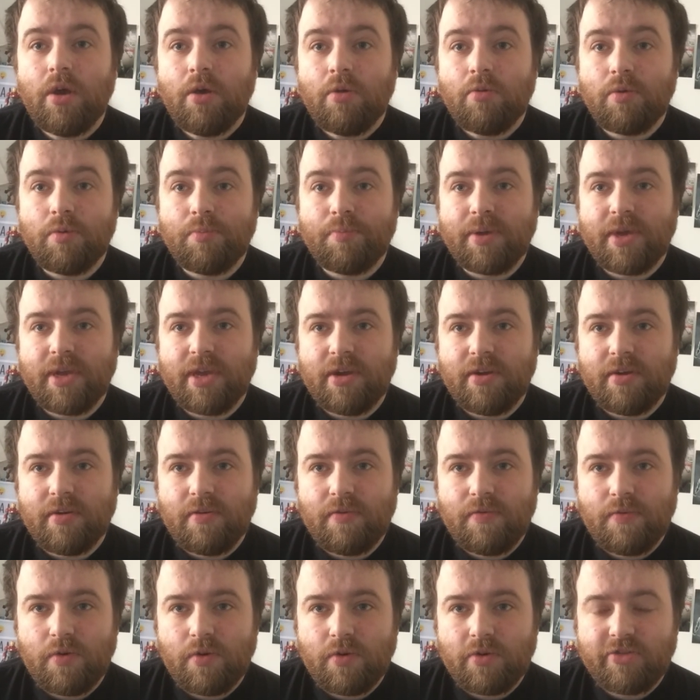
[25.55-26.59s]
We'll be
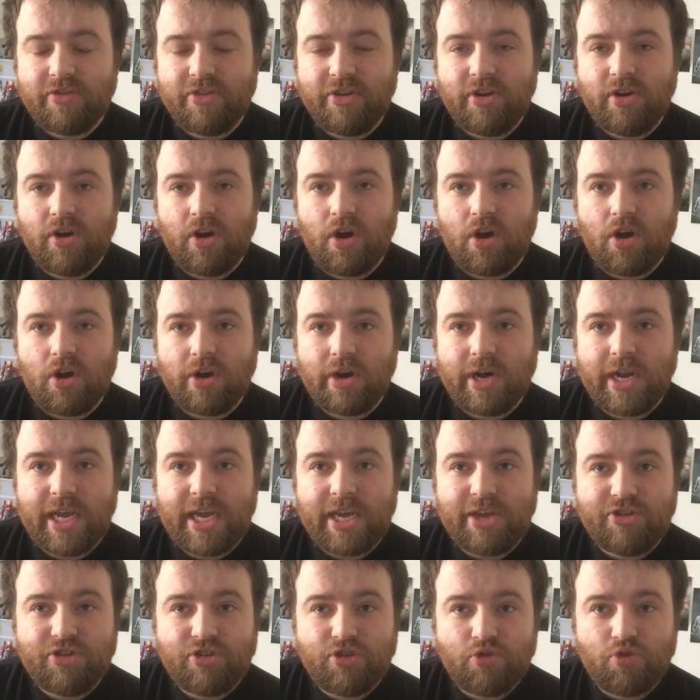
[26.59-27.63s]
focusing on
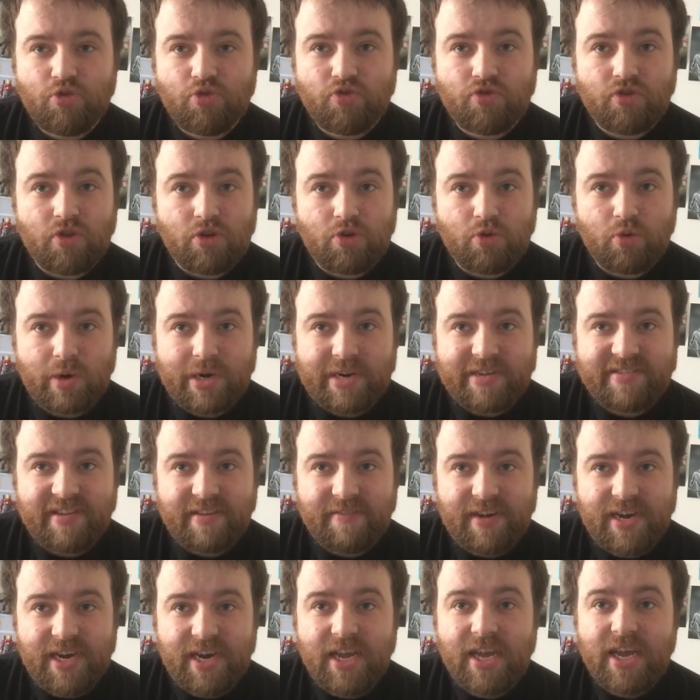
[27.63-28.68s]
issues
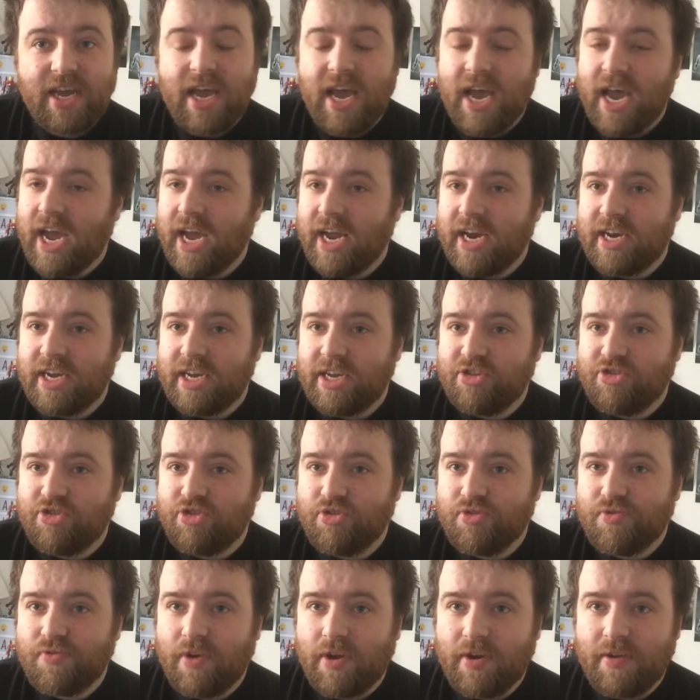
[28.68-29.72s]
27 and
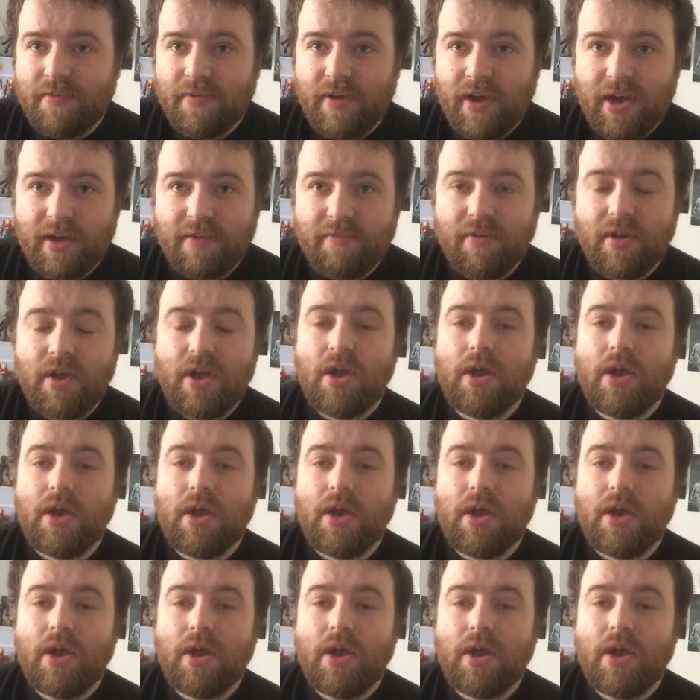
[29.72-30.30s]
issues 35.